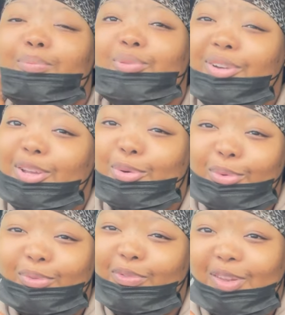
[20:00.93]
pretty
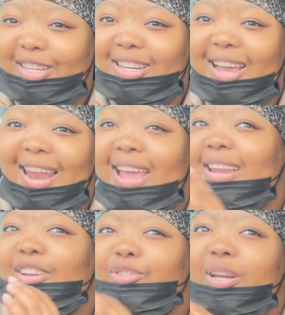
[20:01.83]
cool feature. Like,
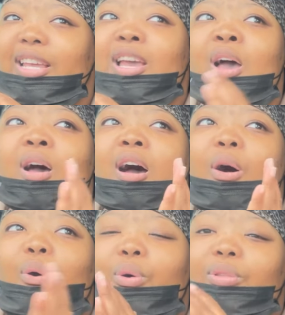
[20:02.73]
literally
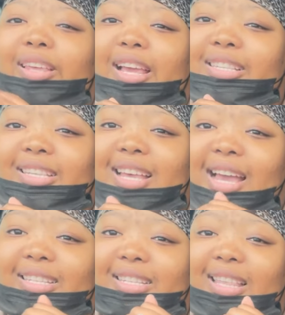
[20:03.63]
all the
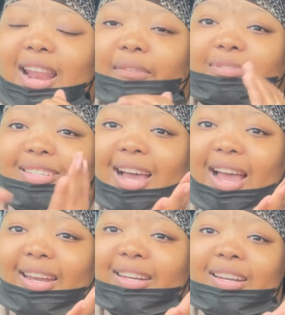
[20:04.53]
exercises that I've
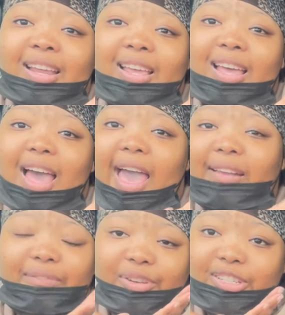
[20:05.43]
done
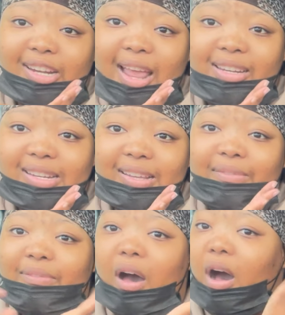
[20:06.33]
at Virgin
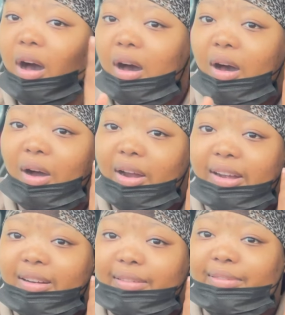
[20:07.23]
Active are
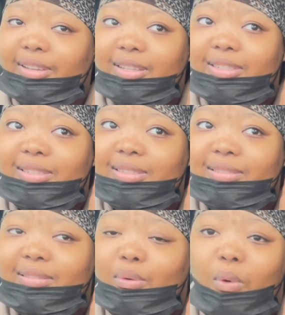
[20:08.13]
on
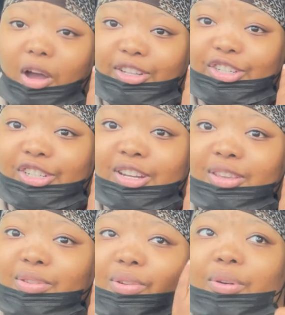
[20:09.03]
this watch,
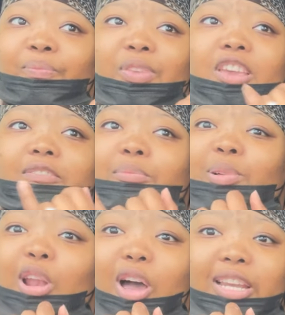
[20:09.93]
you know. Even
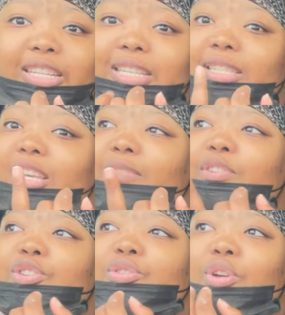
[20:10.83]
Pilates,
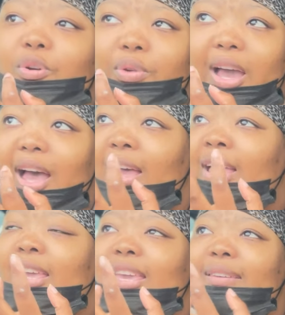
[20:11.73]
even yoga,
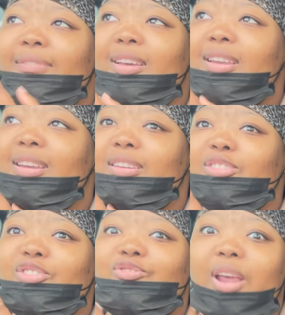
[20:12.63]
even
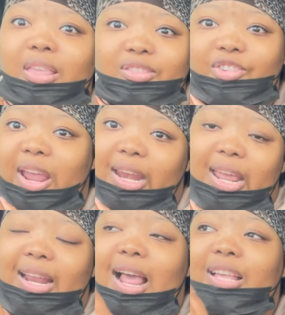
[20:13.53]
strength
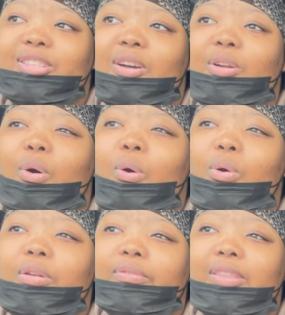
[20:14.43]
training, like it's got
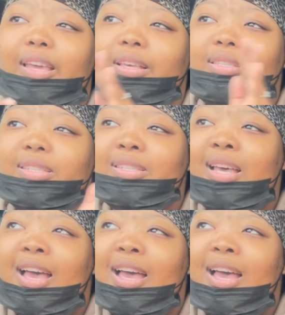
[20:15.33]
all of these,